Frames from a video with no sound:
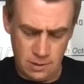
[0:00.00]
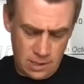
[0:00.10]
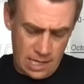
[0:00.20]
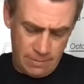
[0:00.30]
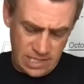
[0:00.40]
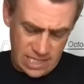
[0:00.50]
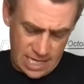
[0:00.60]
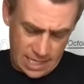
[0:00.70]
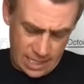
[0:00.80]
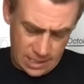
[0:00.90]
get my
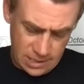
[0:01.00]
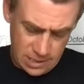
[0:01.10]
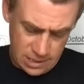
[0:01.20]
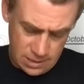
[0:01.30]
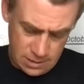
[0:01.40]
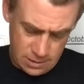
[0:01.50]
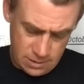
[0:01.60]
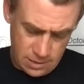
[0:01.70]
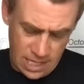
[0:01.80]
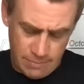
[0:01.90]
tag end,
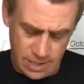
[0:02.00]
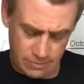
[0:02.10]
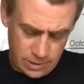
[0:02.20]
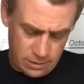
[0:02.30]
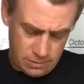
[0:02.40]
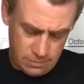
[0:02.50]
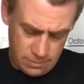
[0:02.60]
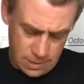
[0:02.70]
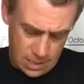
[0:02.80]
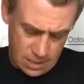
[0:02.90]
get my
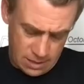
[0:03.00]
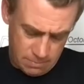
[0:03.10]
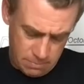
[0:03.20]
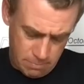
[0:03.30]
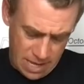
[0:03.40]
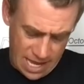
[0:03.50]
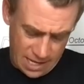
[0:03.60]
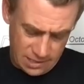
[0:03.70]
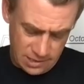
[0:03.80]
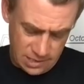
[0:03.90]

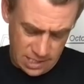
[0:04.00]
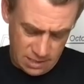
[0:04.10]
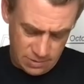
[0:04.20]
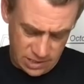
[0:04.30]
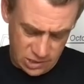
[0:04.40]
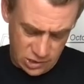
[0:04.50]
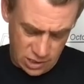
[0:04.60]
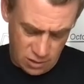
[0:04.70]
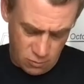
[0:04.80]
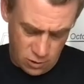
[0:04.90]
band in the position
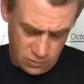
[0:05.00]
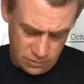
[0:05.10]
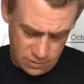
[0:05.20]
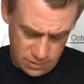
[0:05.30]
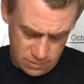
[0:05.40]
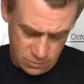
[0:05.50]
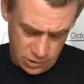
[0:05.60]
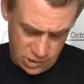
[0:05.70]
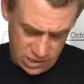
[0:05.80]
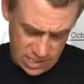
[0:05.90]
that I want,
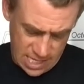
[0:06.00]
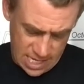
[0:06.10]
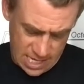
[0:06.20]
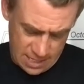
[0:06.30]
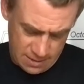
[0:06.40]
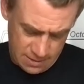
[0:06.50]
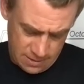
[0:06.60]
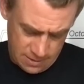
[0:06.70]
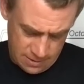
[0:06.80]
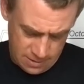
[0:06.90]
which is there.
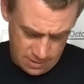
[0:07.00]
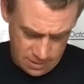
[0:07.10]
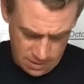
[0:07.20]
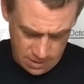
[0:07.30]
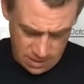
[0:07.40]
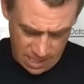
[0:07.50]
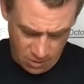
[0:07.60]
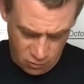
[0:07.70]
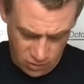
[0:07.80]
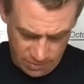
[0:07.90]
Now
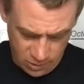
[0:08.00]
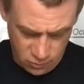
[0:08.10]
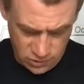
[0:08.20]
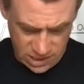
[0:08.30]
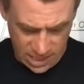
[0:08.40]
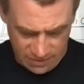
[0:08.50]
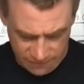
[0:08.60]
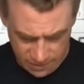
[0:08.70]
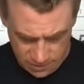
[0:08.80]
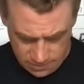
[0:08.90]
grab it all
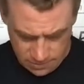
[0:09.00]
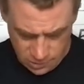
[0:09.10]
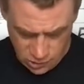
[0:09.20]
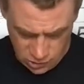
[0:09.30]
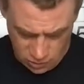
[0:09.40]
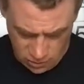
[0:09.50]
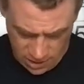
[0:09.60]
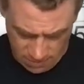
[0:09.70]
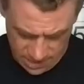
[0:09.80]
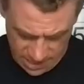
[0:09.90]
together. I've just got to
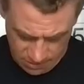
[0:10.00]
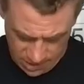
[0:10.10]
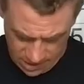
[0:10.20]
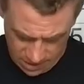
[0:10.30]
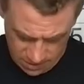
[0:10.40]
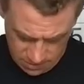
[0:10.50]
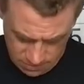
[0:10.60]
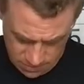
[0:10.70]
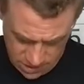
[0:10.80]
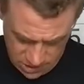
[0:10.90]
come down here
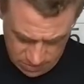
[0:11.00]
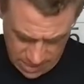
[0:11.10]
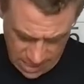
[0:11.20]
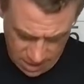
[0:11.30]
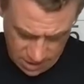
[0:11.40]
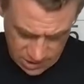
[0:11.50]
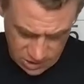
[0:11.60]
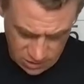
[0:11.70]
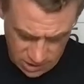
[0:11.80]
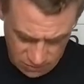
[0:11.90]
because my light's
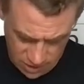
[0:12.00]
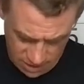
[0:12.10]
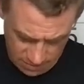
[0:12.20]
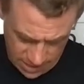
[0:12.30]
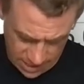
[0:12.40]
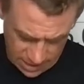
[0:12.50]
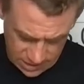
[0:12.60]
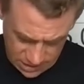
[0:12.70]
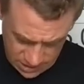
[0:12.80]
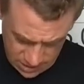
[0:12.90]
not in the right
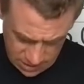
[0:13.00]
place.